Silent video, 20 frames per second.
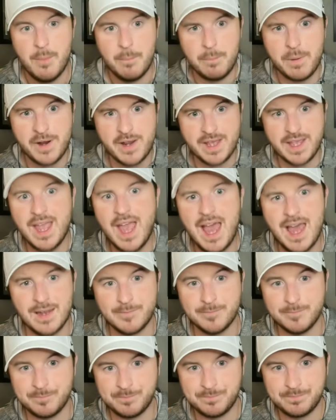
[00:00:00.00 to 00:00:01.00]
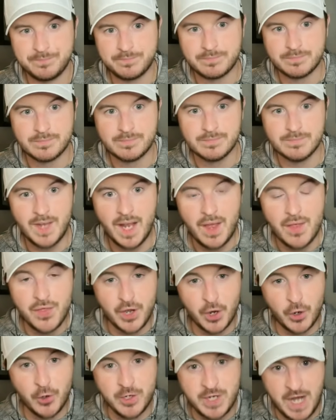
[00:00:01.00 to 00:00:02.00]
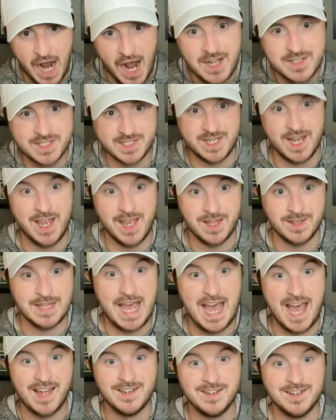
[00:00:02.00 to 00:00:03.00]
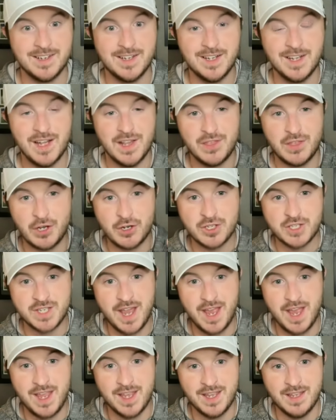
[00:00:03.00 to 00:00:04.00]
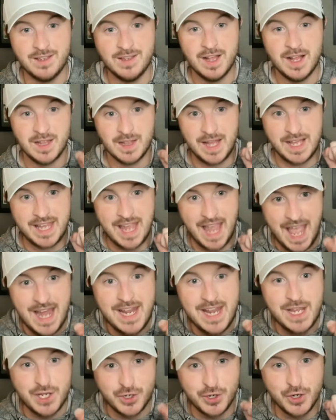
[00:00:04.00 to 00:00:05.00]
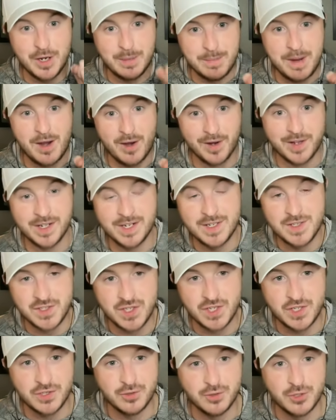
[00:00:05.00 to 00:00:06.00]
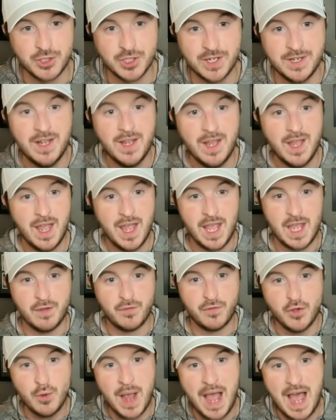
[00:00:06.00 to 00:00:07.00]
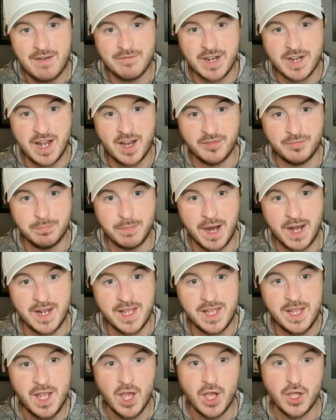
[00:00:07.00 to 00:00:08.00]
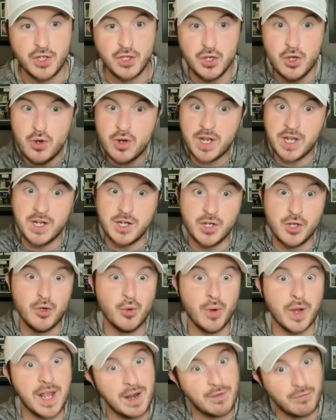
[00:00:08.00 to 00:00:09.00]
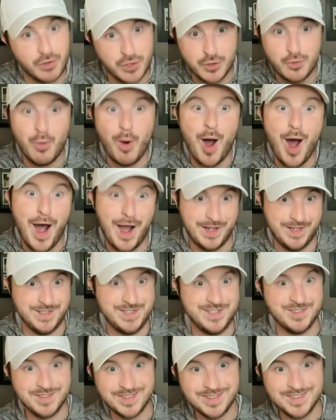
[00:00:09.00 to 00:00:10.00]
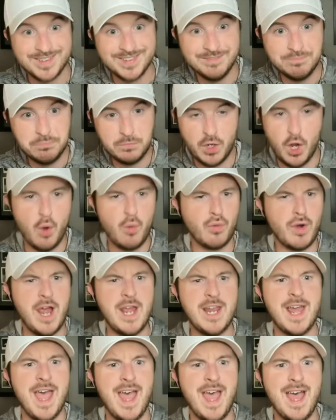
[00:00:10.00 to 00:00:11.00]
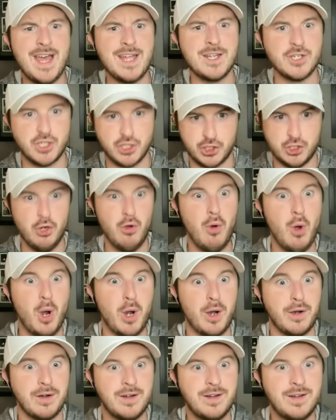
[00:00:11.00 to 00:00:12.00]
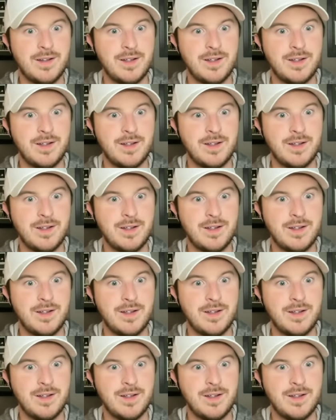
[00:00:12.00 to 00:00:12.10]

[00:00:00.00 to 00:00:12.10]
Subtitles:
But again, they're not saying that. They're saying, like any good American institution, if you have enough money, you can do whatever you want. Go right ahead. Sure.